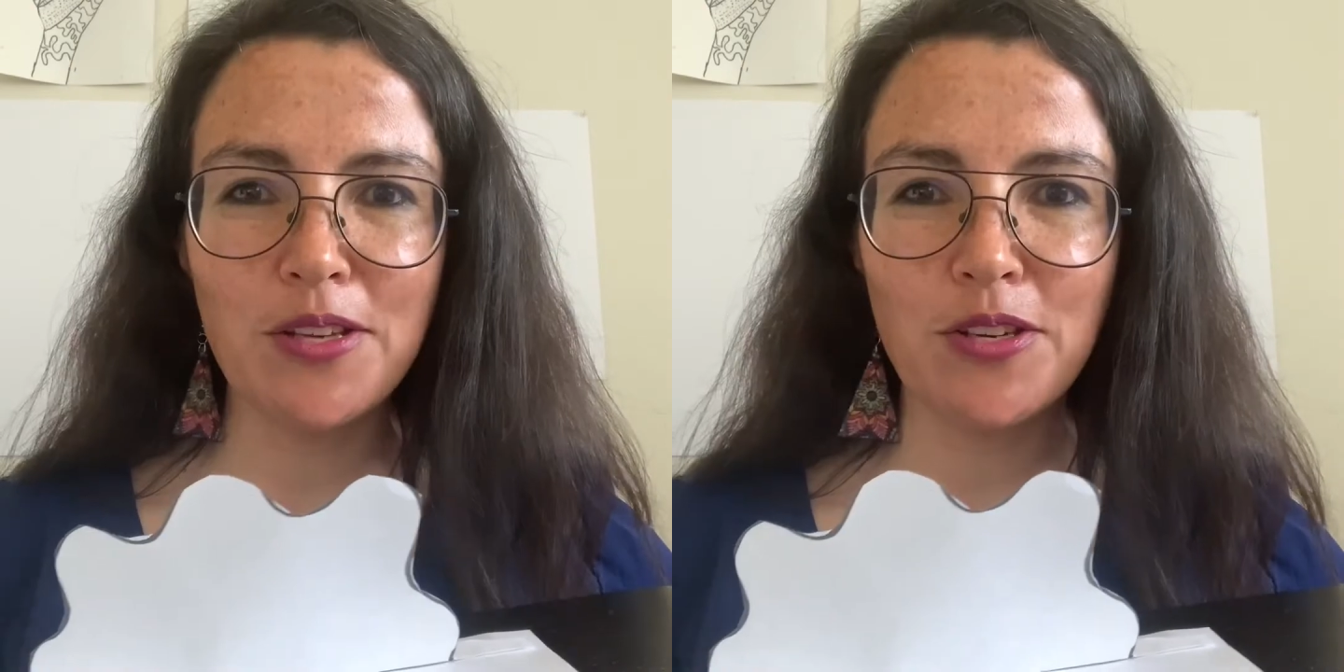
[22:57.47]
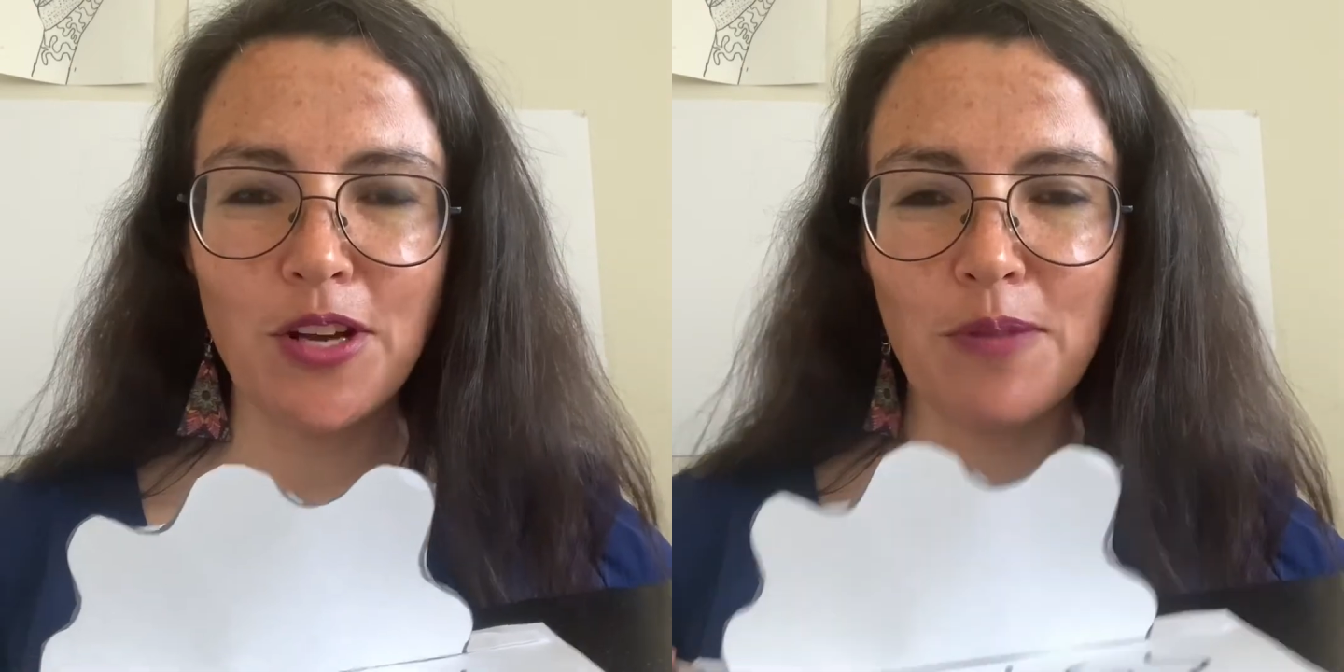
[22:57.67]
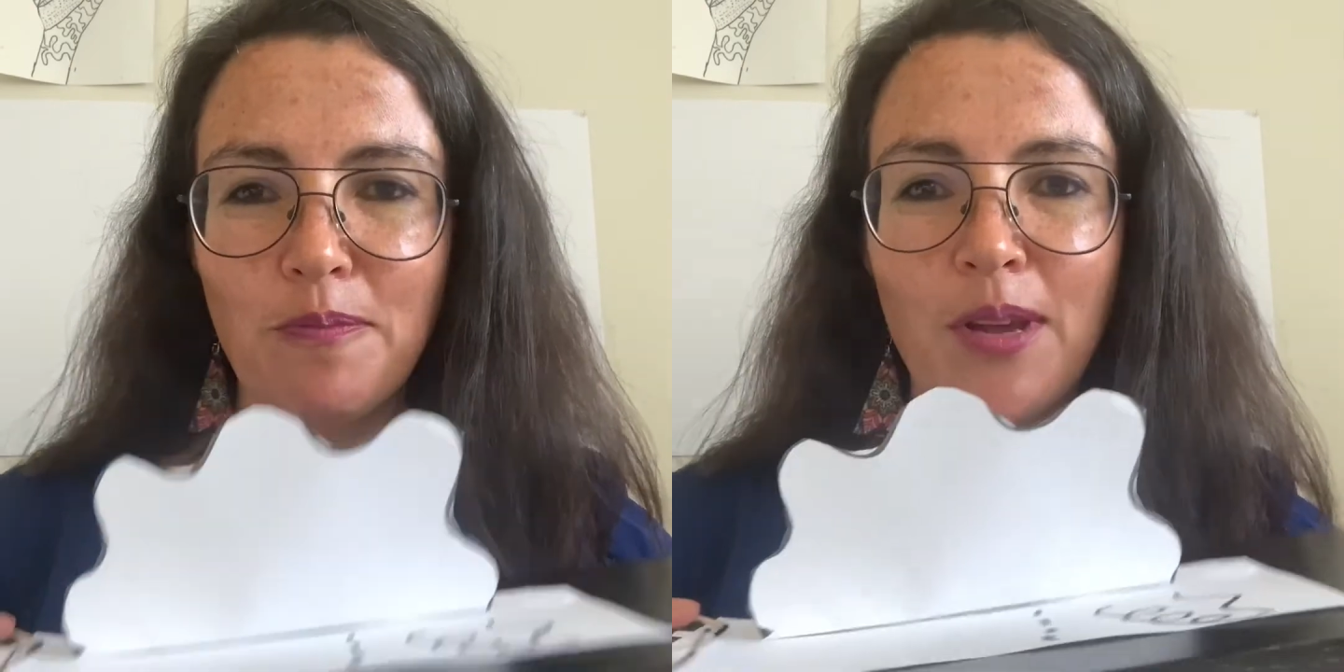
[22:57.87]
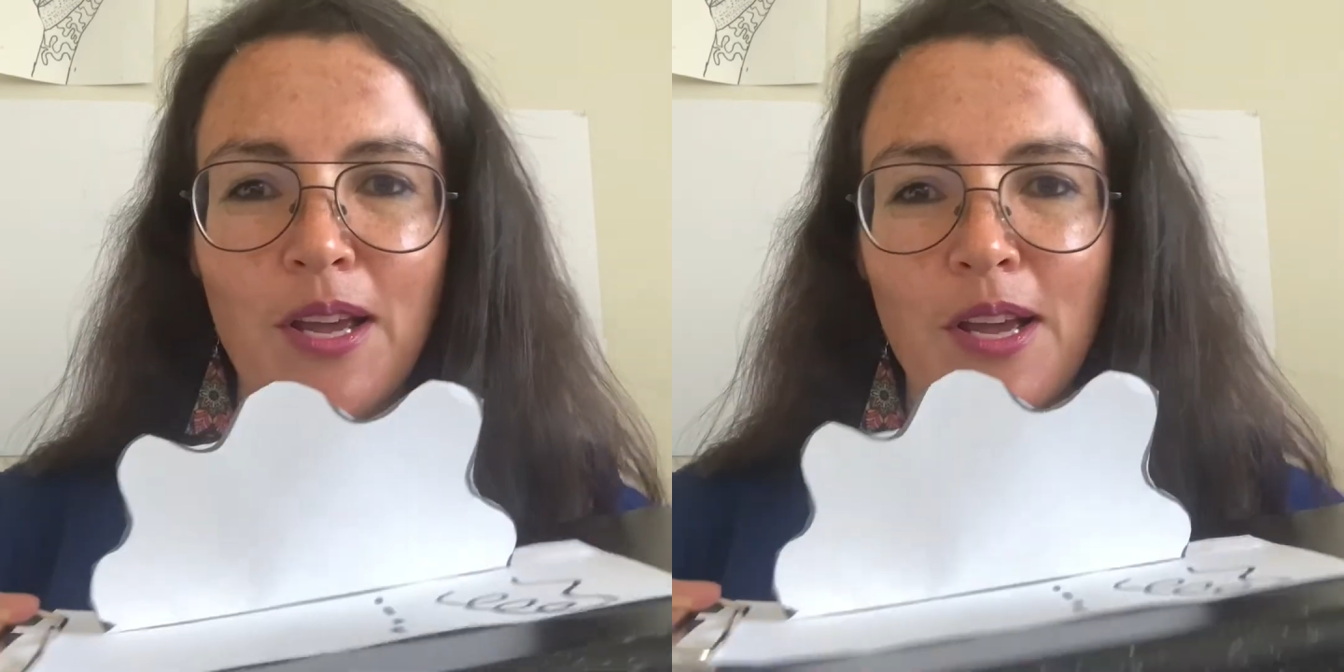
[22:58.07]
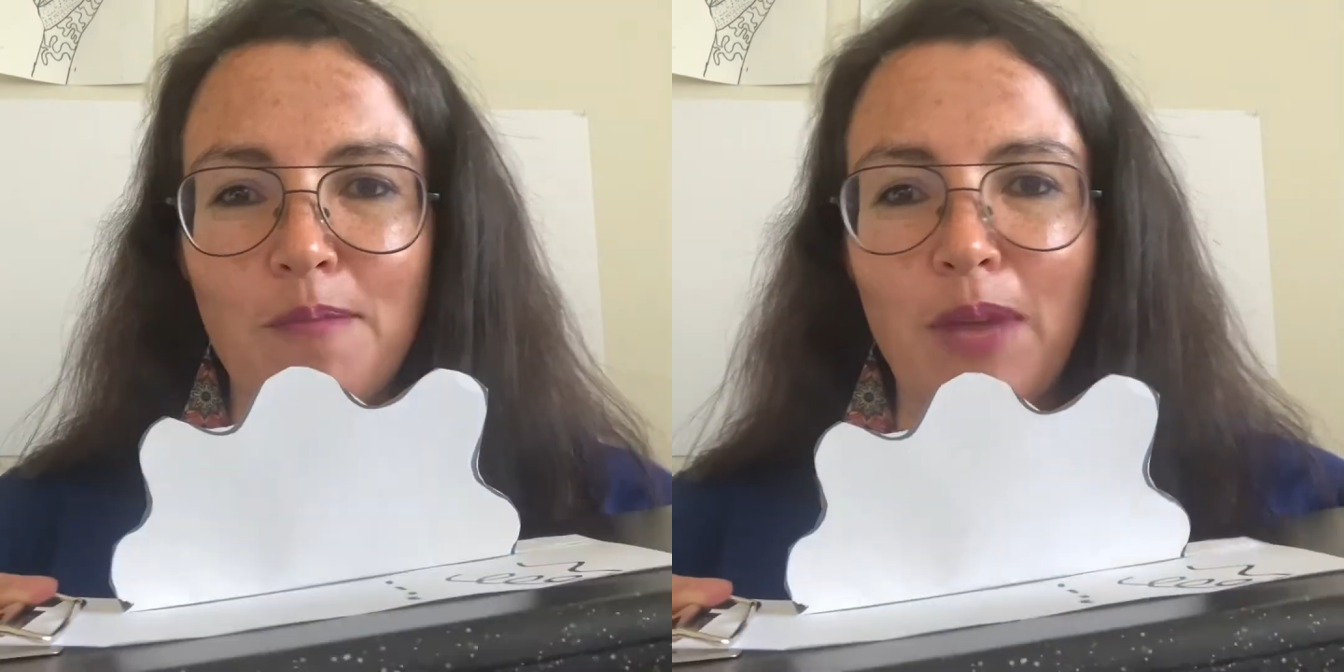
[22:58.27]
You can
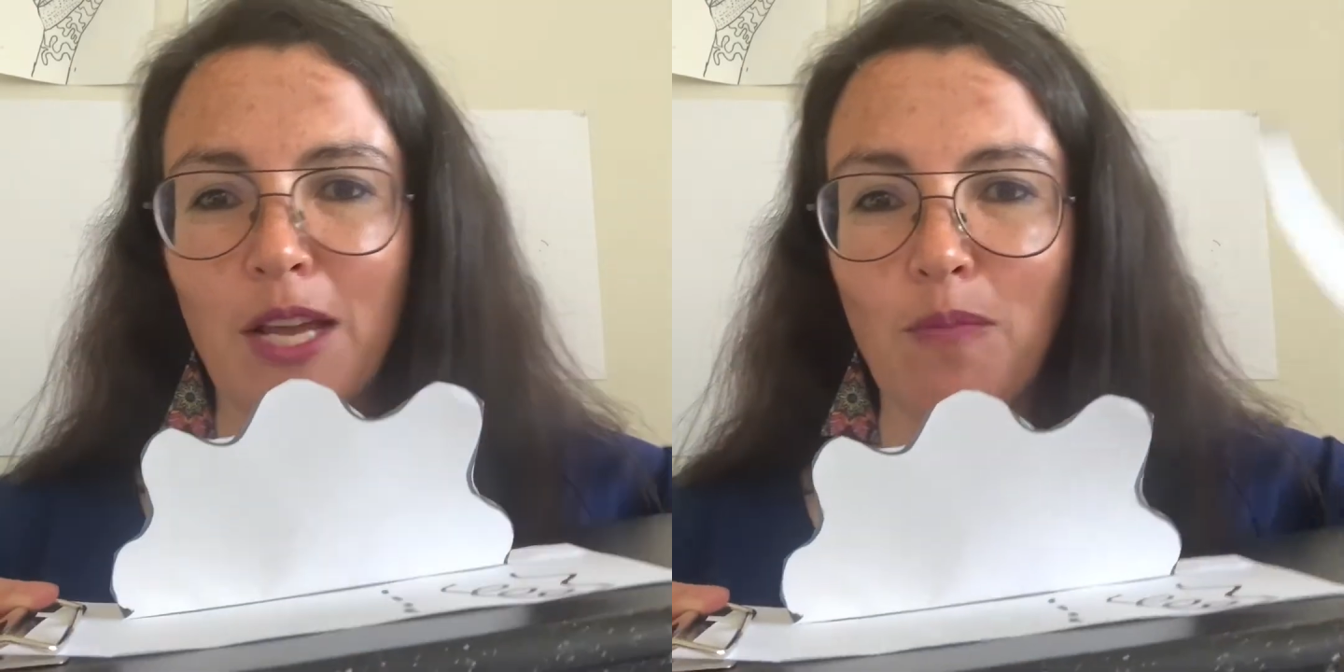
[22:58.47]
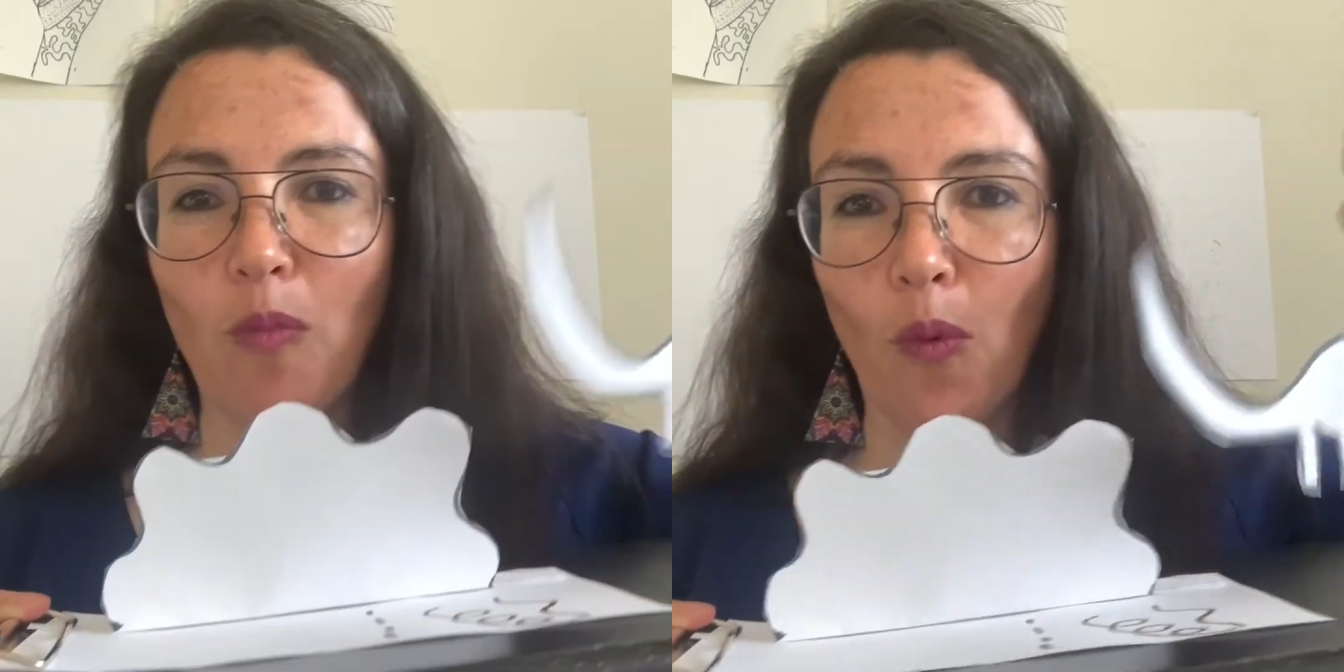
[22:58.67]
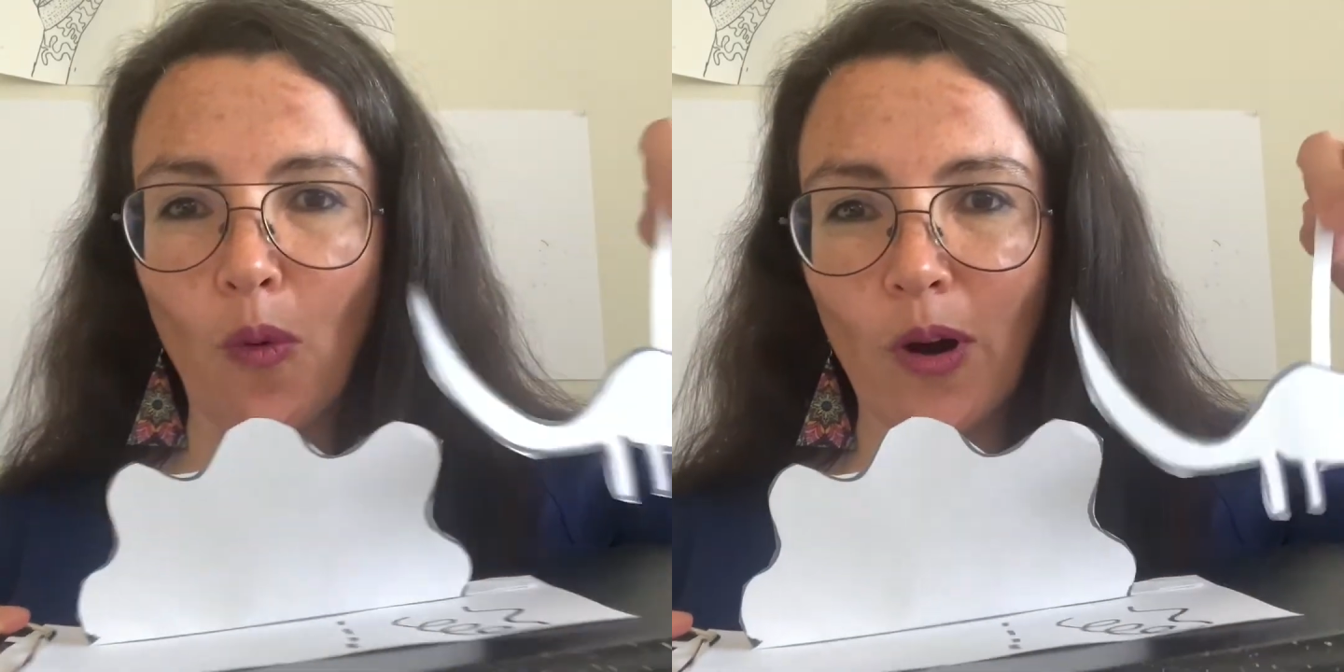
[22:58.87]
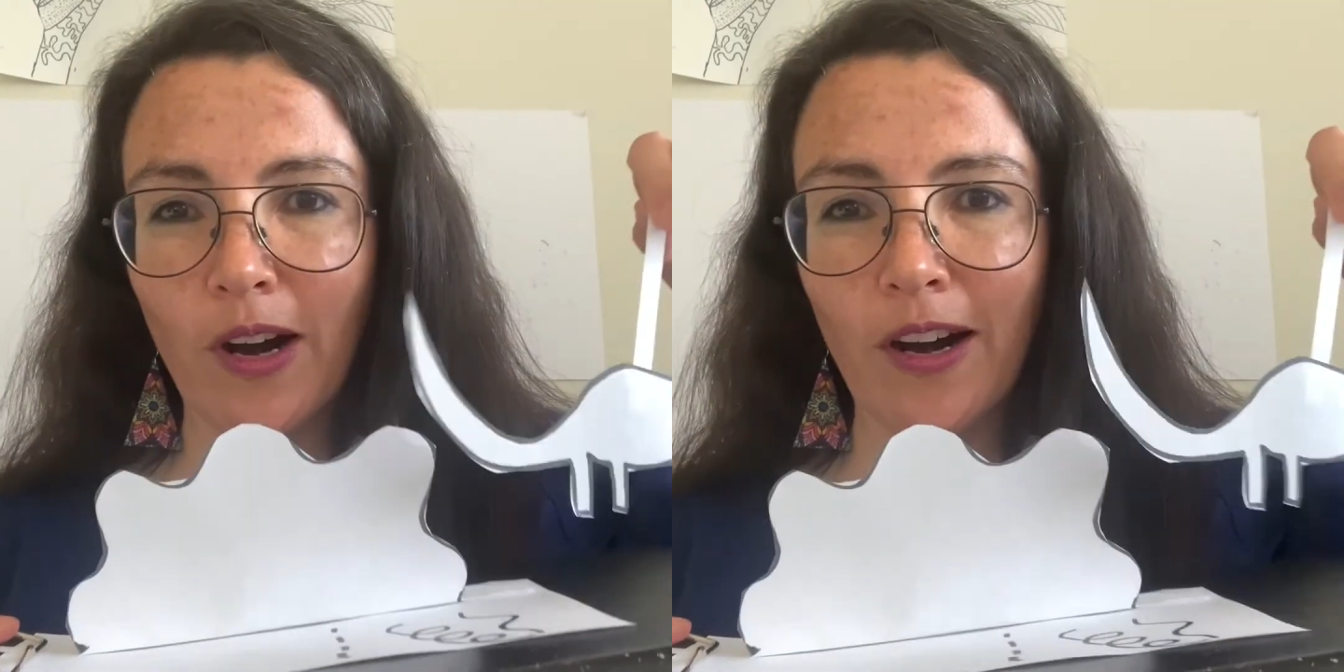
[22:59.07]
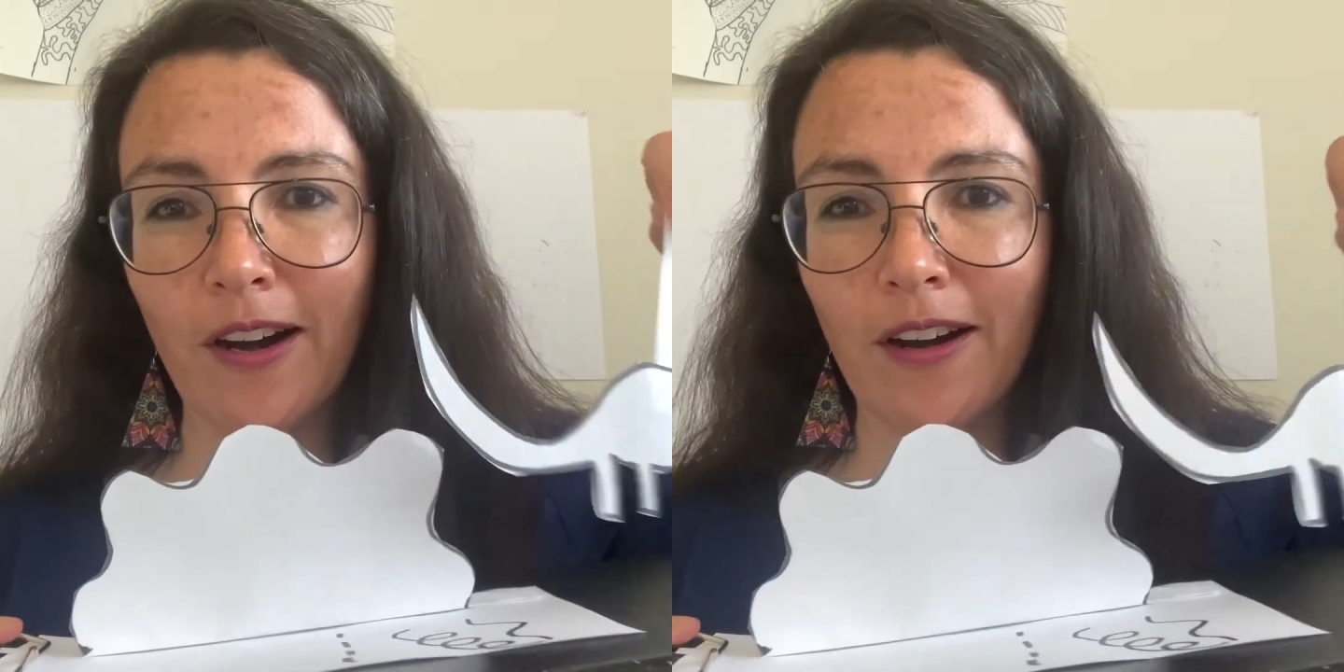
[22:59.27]
make
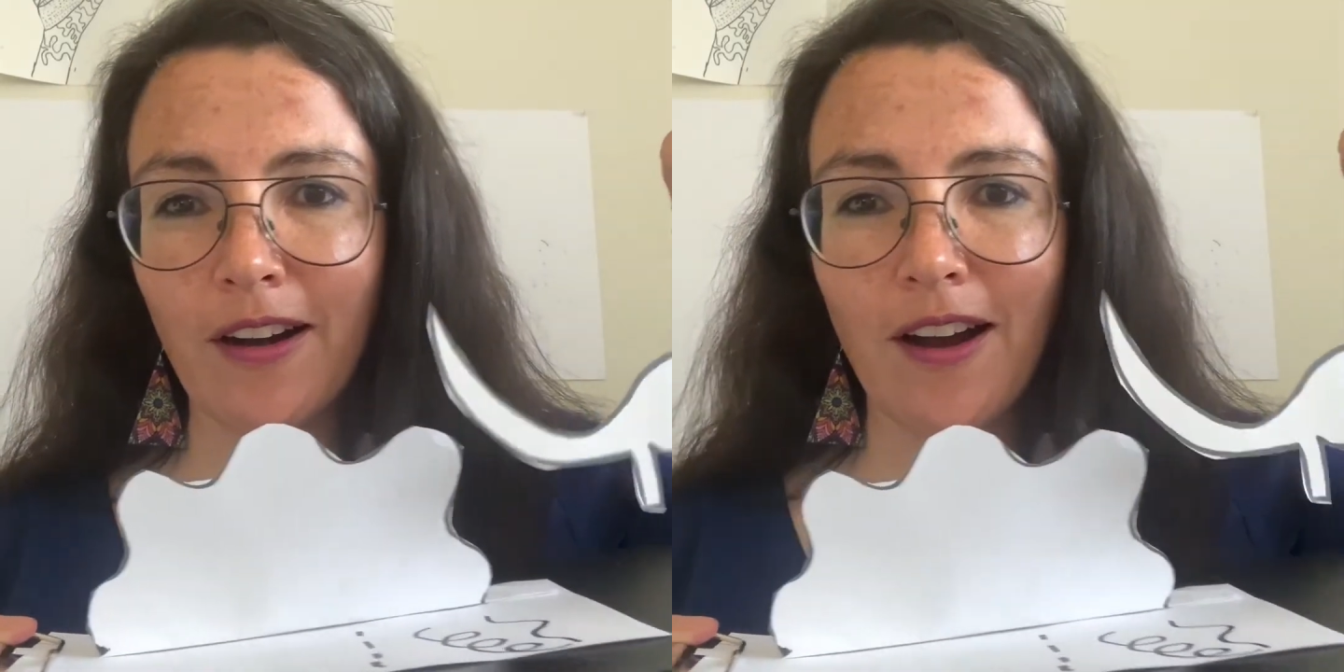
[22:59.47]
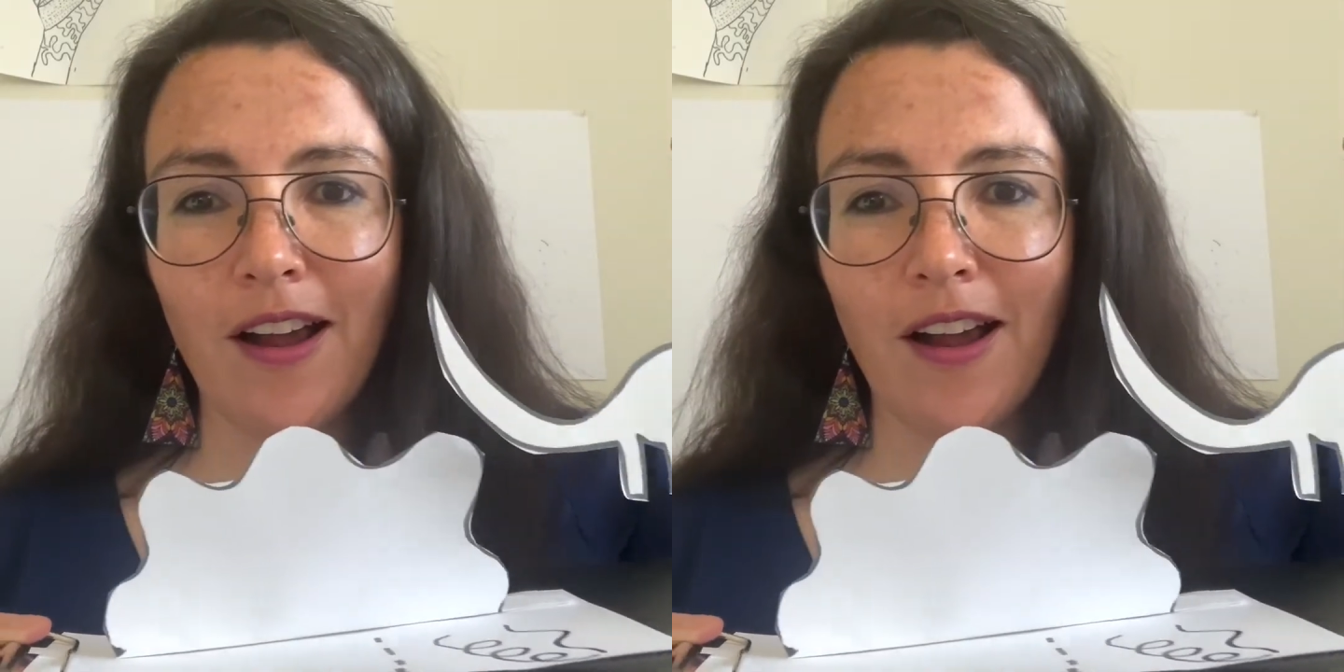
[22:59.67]
more